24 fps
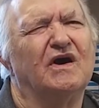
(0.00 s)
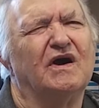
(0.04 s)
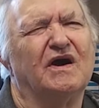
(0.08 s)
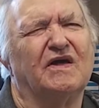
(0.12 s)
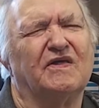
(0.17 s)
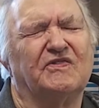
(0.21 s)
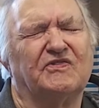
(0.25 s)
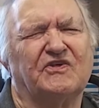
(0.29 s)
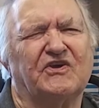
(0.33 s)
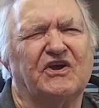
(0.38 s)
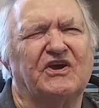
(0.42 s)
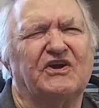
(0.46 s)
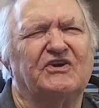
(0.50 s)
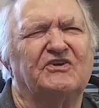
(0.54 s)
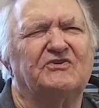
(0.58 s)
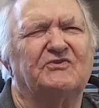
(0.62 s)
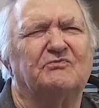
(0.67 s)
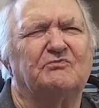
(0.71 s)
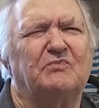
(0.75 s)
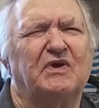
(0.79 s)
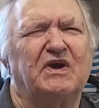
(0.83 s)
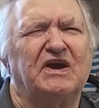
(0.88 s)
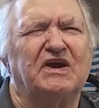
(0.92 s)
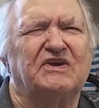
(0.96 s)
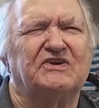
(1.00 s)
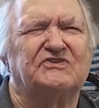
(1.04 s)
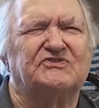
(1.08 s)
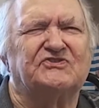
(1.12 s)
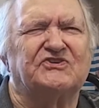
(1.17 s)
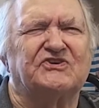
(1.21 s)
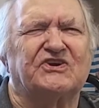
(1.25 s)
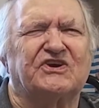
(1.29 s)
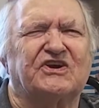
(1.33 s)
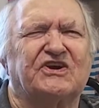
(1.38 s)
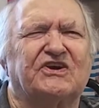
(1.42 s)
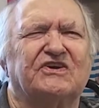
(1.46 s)
at the end of
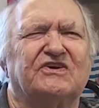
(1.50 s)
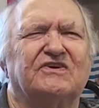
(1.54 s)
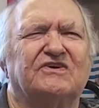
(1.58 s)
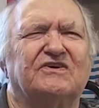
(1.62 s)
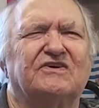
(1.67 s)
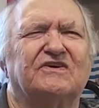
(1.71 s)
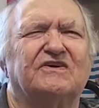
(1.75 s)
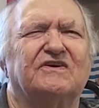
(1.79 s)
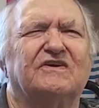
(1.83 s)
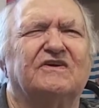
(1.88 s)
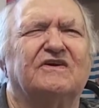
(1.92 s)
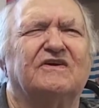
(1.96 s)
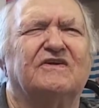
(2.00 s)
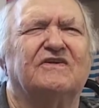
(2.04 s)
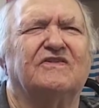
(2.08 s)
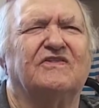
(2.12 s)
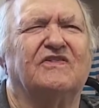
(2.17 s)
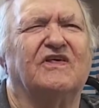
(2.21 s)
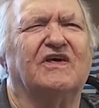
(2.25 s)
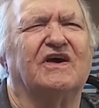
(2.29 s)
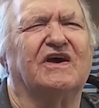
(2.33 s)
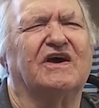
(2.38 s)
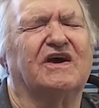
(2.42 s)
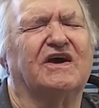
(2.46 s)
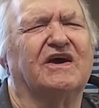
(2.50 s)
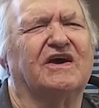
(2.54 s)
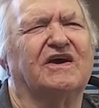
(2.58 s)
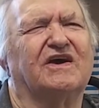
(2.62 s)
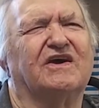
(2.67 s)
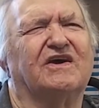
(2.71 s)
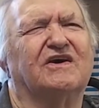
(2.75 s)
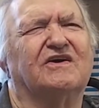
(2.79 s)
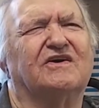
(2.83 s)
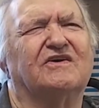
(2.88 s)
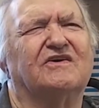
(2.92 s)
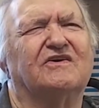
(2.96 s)
basic,
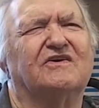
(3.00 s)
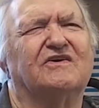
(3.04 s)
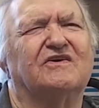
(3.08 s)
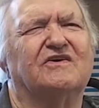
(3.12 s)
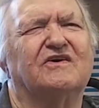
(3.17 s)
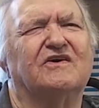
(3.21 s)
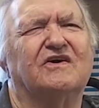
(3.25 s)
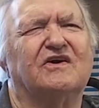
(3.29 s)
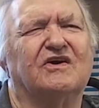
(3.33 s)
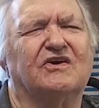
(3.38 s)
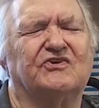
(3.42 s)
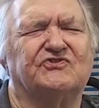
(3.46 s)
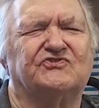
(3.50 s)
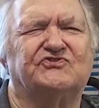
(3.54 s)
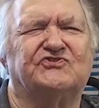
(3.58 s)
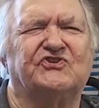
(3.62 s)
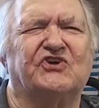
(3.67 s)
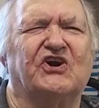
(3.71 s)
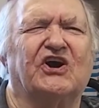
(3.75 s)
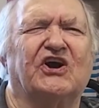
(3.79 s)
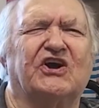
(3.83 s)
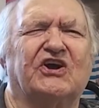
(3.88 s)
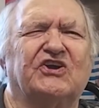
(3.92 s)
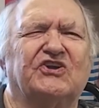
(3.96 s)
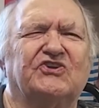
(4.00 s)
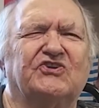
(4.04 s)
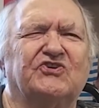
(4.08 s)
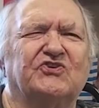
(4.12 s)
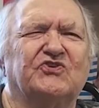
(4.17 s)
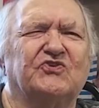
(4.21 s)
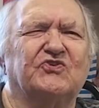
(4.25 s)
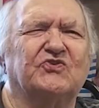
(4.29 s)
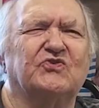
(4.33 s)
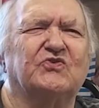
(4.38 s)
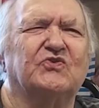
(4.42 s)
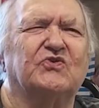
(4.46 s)
they assigned
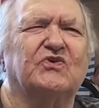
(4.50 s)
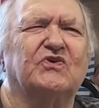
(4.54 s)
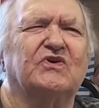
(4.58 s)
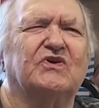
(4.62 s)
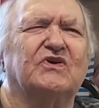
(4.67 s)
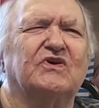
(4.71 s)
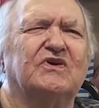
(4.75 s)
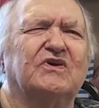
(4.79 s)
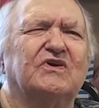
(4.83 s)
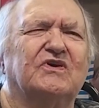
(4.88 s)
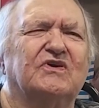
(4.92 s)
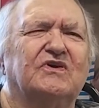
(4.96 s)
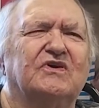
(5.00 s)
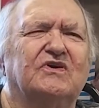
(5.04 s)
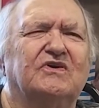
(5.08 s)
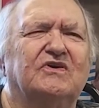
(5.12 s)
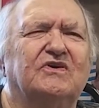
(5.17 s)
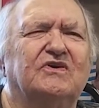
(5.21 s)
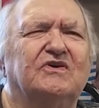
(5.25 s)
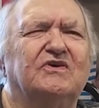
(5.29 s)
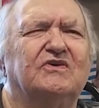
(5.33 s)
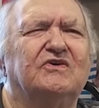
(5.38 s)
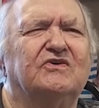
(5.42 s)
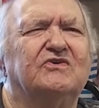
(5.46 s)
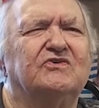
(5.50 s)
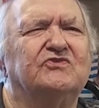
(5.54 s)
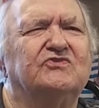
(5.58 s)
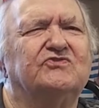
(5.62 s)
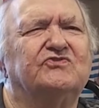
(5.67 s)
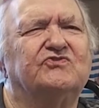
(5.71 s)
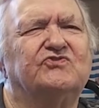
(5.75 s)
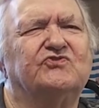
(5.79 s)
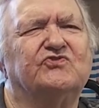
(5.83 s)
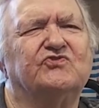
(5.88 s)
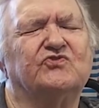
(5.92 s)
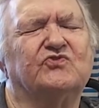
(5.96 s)
you
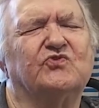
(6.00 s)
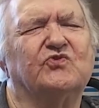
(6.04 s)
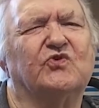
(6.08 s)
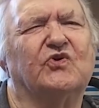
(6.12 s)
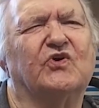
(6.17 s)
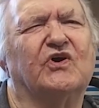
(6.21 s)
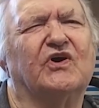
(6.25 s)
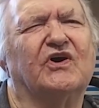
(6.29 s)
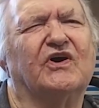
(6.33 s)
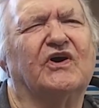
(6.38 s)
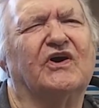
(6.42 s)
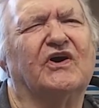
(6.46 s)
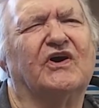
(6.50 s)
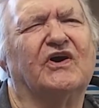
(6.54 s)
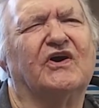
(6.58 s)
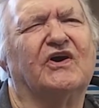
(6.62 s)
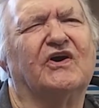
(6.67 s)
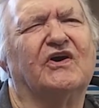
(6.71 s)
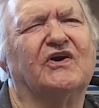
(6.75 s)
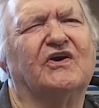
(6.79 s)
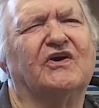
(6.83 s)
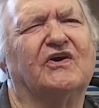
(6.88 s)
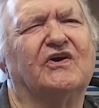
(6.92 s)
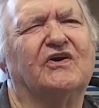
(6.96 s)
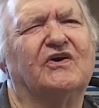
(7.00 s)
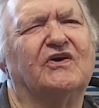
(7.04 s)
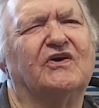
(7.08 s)
to uh,